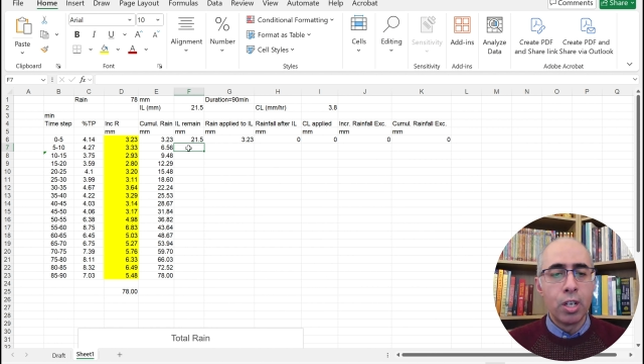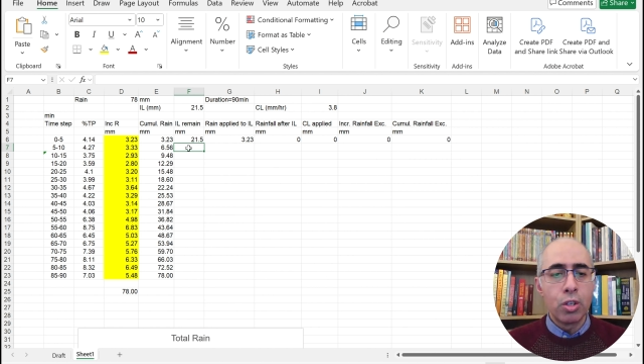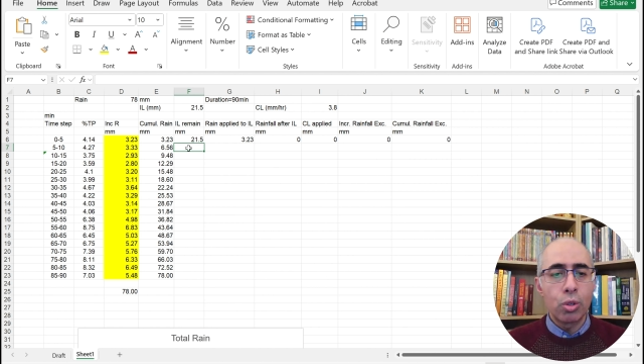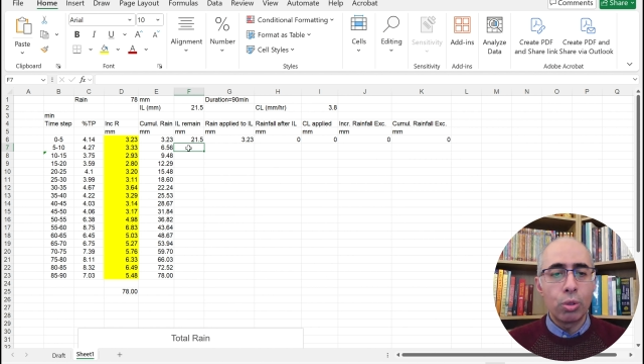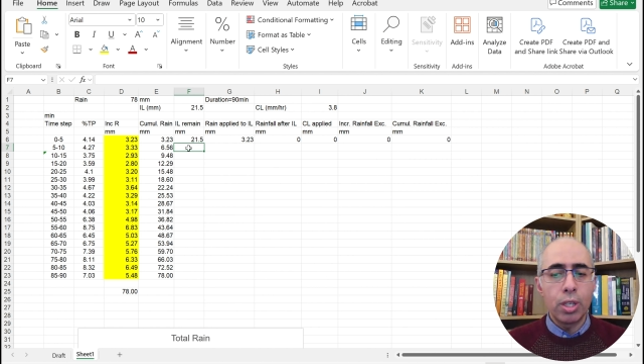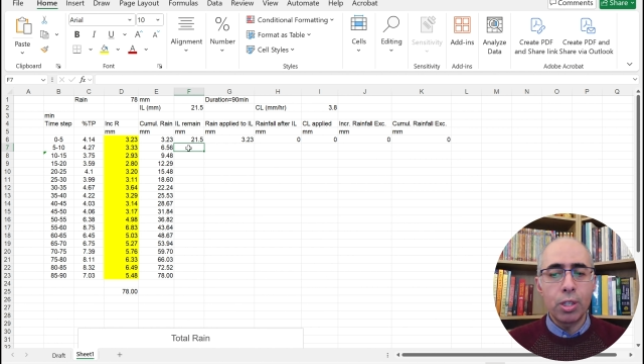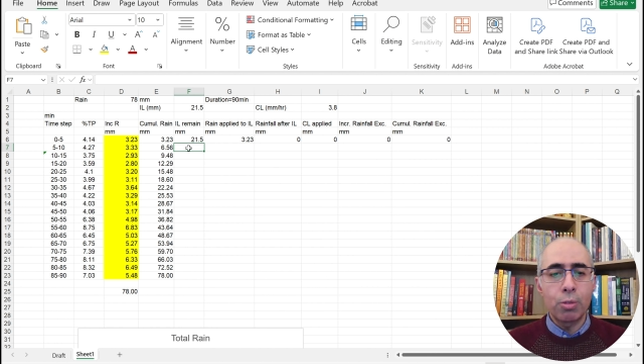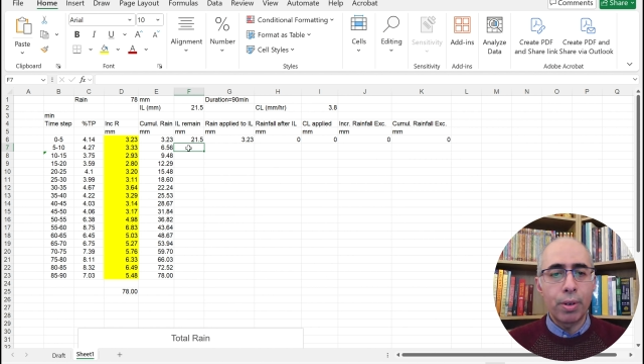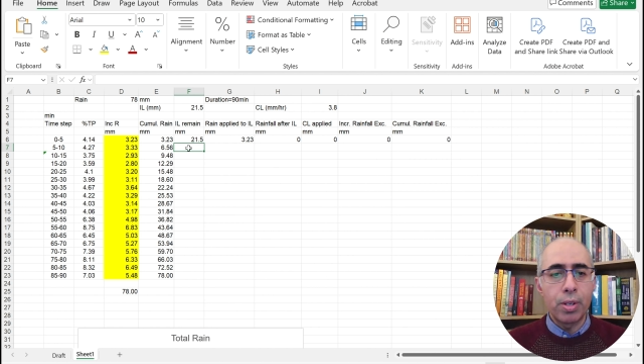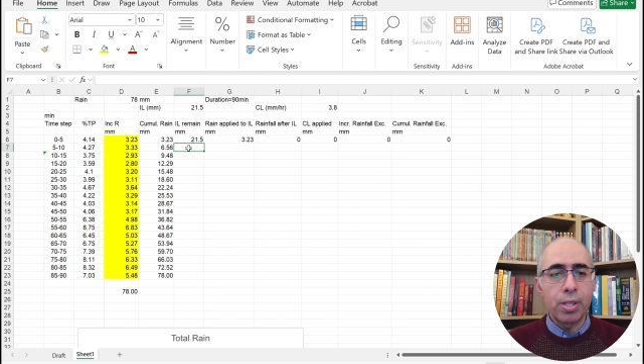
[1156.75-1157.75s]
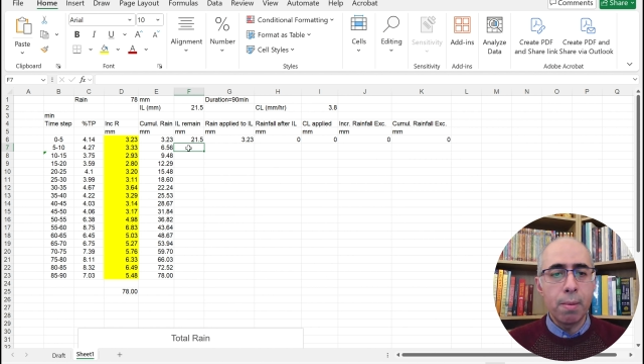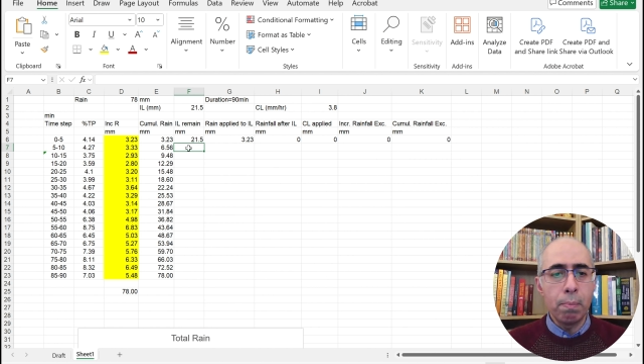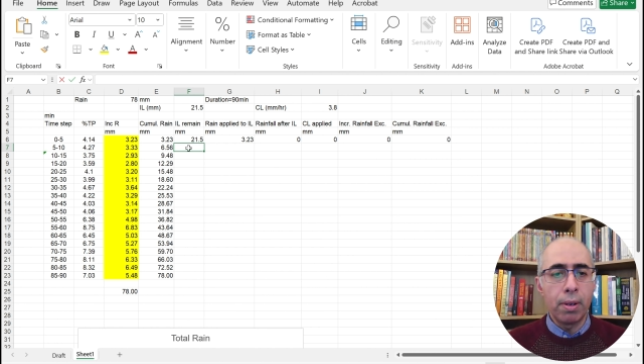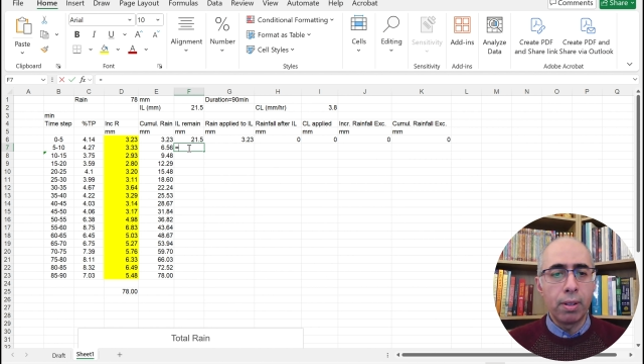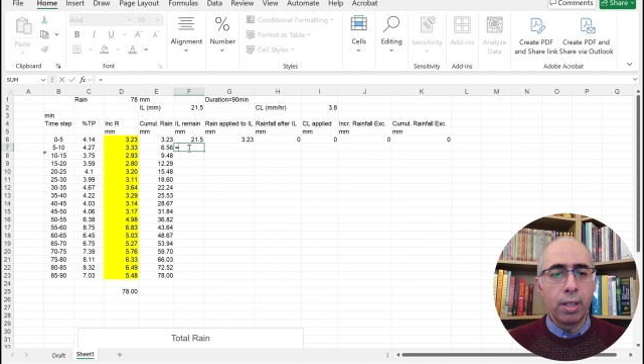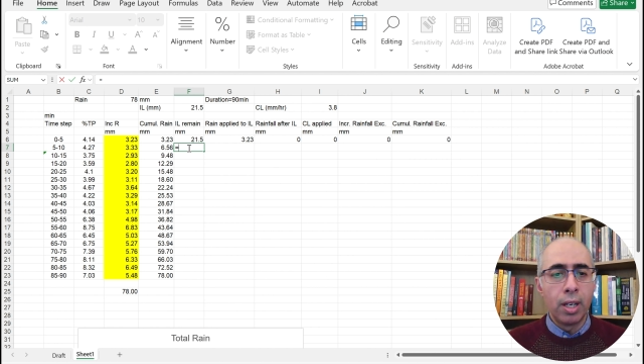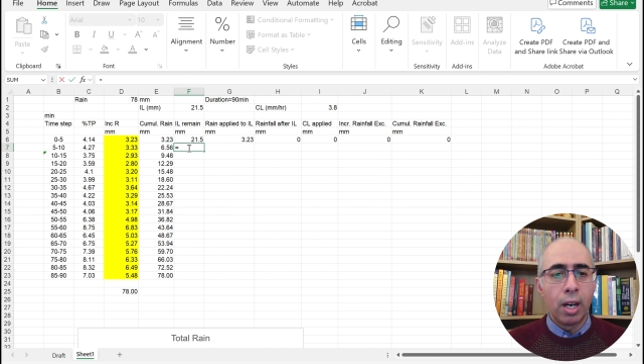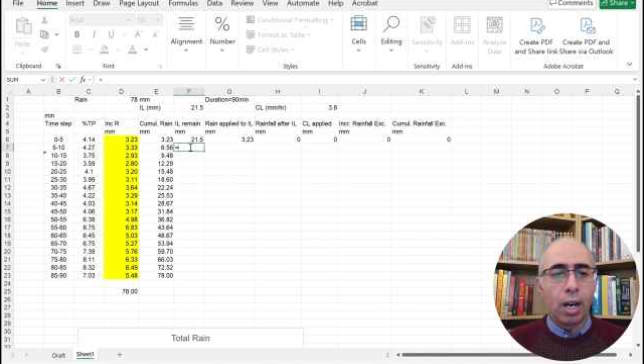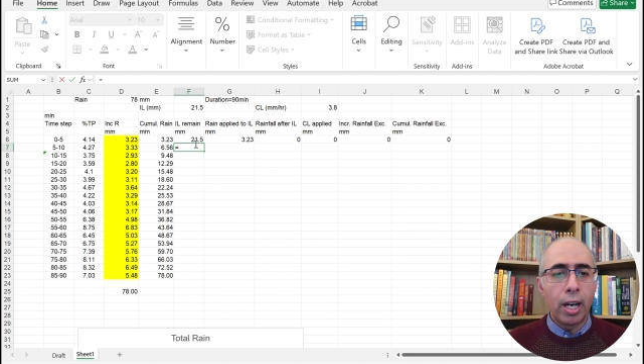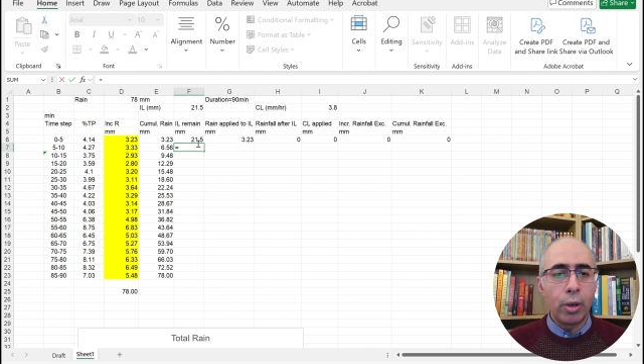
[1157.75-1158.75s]
So this is very simple.
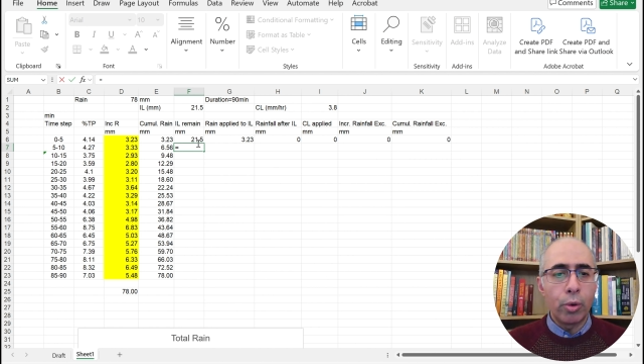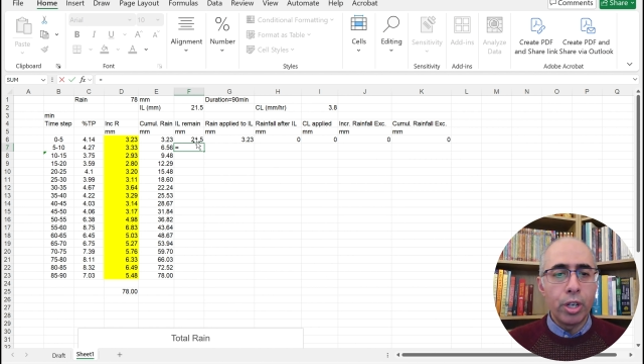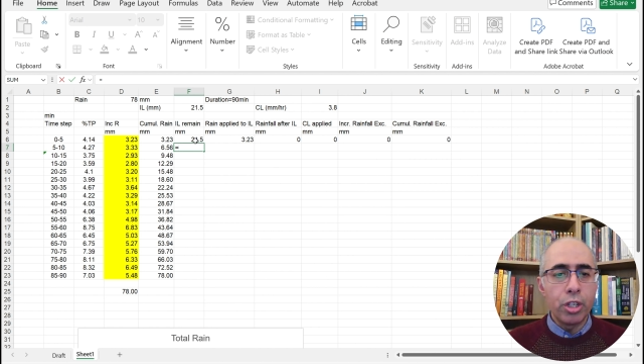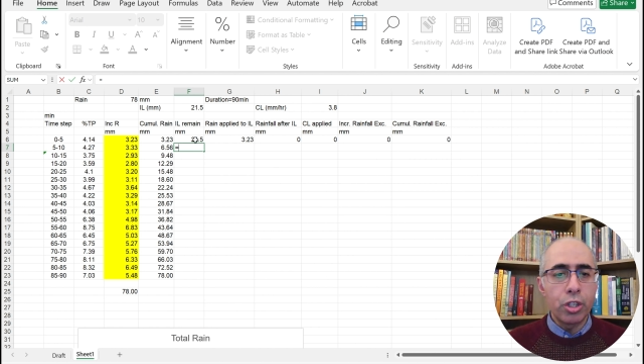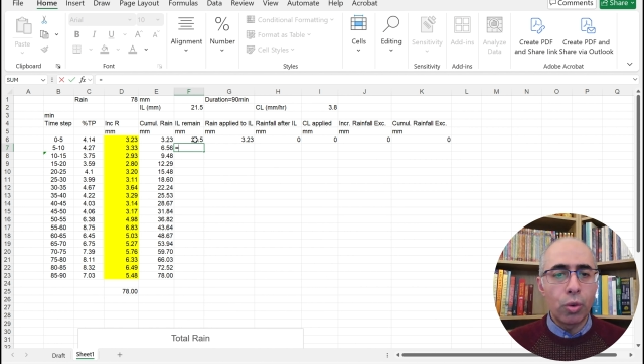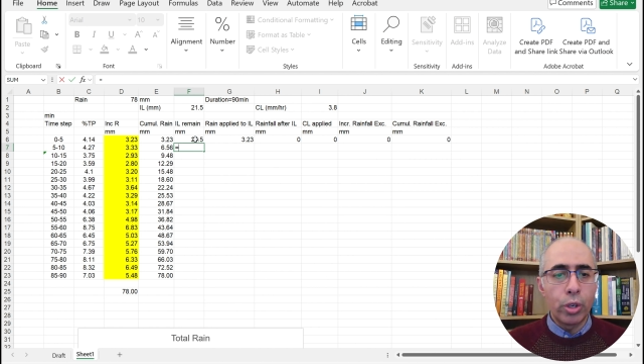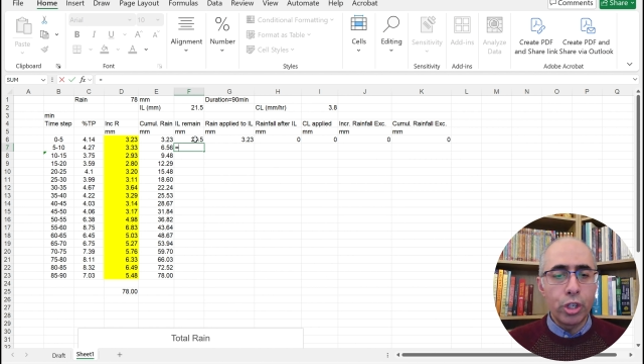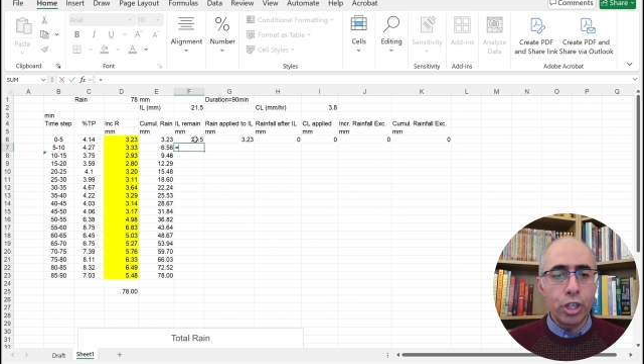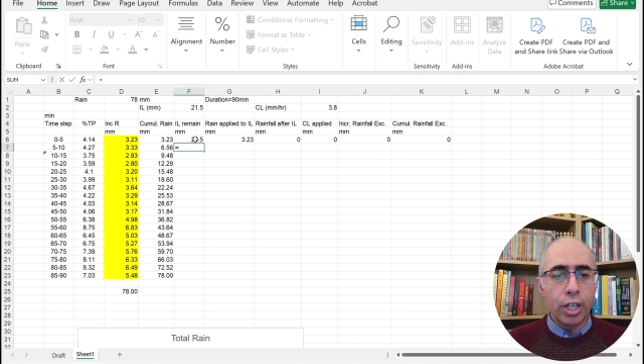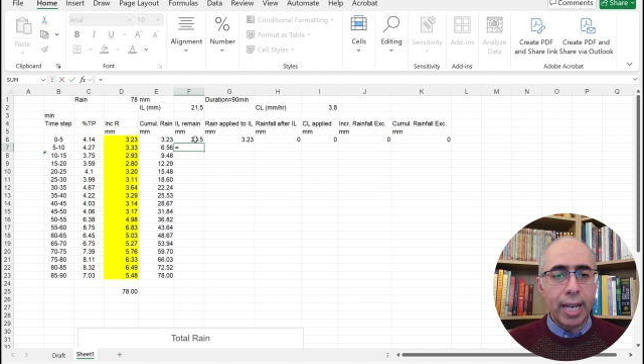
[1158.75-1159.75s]
I originally